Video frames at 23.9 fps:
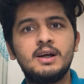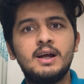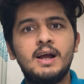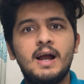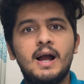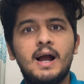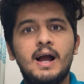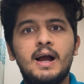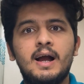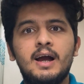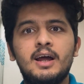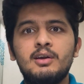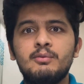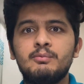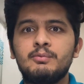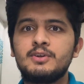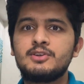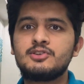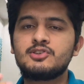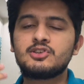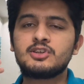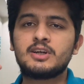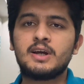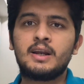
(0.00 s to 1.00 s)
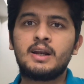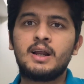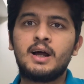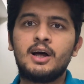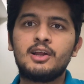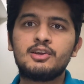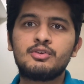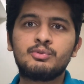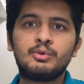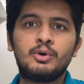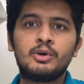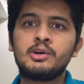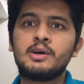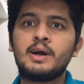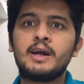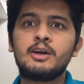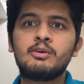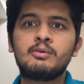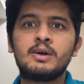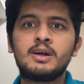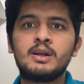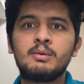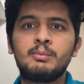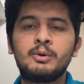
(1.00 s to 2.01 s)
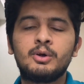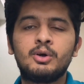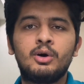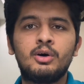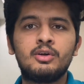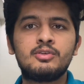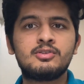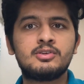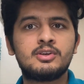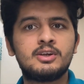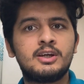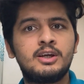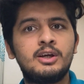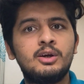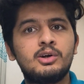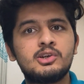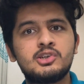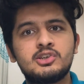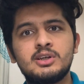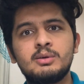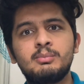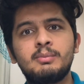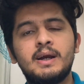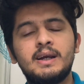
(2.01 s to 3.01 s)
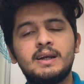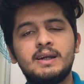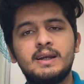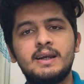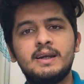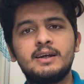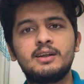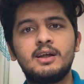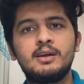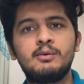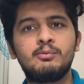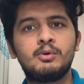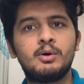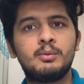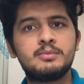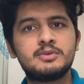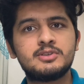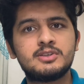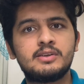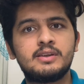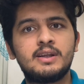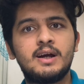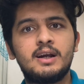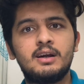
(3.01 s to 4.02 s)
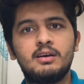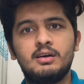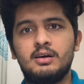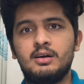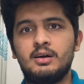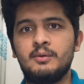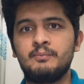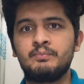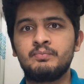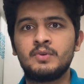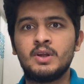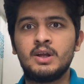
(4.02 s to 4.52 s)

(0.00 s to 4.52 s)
and which can ask for your I-20, because he or she might need the information that